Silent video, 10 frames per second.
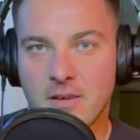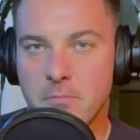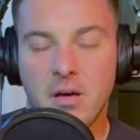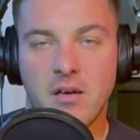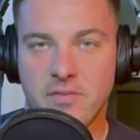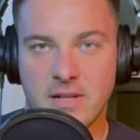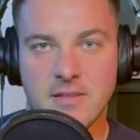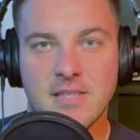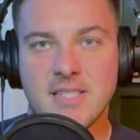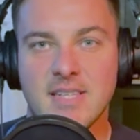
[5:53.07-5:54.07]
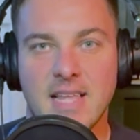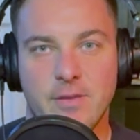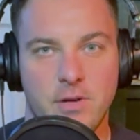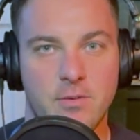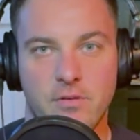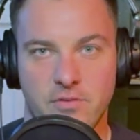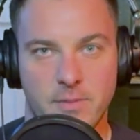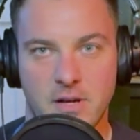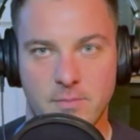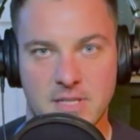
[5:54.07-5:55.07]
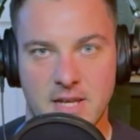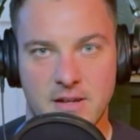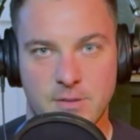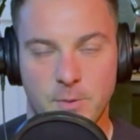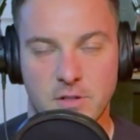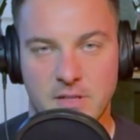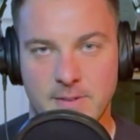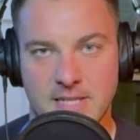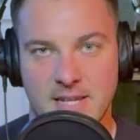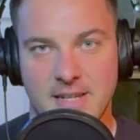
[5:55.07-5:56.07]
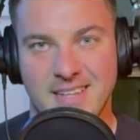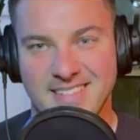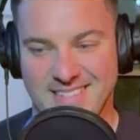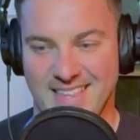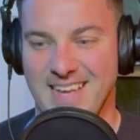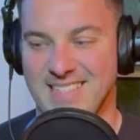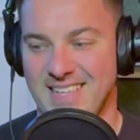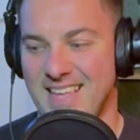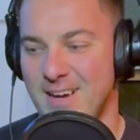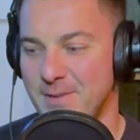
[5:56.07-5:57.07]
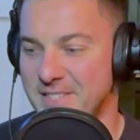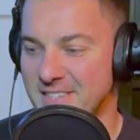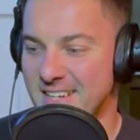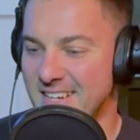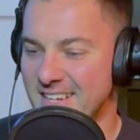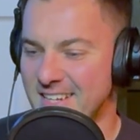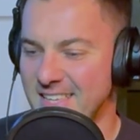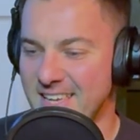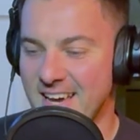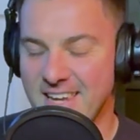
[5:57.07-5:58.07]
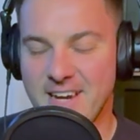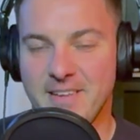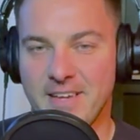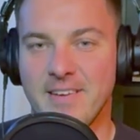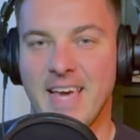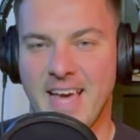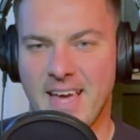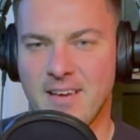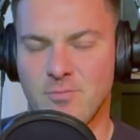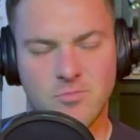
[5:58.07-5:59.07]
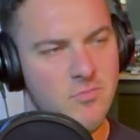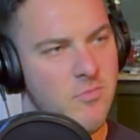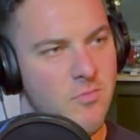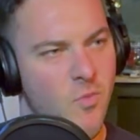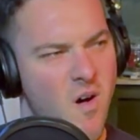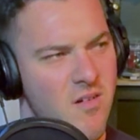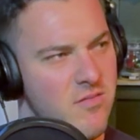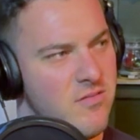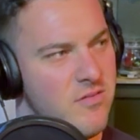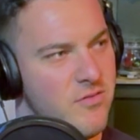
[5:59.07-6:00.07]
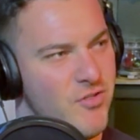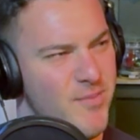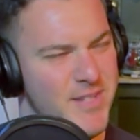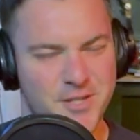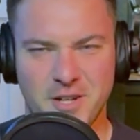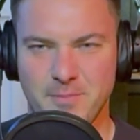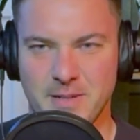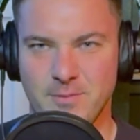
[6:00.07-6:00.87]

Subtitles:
Perfect. That's exactly what you want from a commentator, a sports commentator. Just lines like that, which you kind of hear and you go, yeah, what? Dropped his shop in?